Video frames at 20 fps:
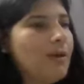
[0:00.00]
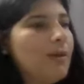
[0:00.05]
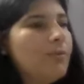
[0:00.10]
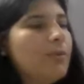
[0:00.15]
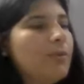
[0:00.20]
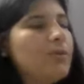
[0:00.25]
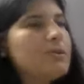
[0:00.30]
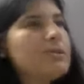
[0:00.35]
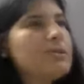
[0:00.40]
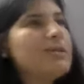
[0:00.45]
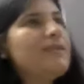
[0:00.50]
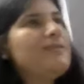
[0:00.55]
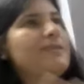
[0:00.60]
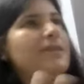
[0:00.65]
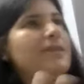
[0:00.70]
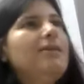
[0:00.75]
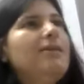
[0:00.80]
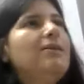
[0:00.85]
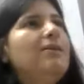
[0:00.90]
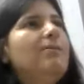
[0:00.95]
Because I've
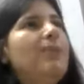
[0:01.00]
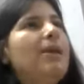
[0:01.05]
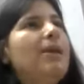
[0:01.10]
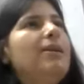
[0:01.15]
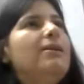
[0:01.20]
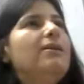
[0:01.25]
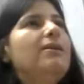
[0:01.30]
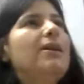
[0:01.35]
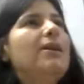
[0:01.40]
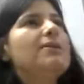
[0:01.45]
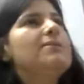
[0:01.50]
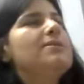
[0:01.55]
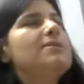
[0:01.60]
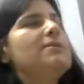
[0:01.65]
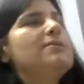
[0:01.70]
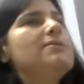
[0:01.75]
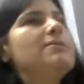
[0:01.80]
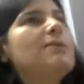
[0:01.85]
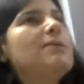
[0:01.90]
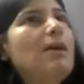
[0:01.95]
seen in many
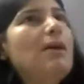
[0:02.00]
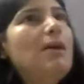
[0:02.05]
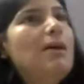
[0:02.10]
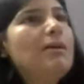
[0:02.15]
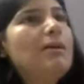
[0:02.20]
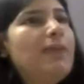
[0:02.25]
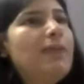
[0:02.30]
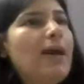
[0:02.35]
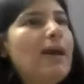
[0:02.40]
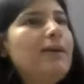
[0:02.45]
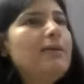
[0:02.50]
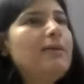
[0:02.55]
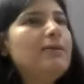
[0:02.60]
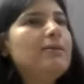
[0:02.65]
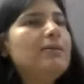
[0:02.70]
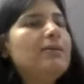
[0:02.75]
cases that